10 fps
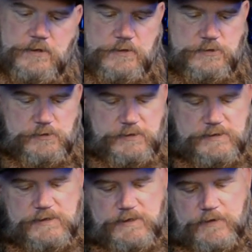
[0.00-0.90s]
So
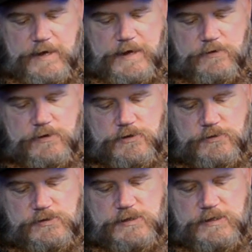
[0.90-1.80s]
let's see how
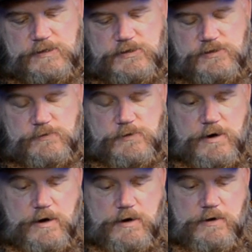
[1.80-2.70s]
close these two
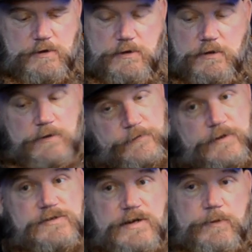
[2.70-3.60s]
are.
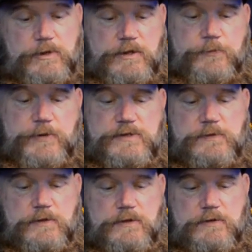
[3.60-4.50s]
First one I'm really impressed
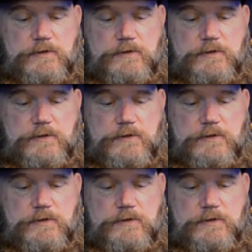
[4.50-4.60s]
with.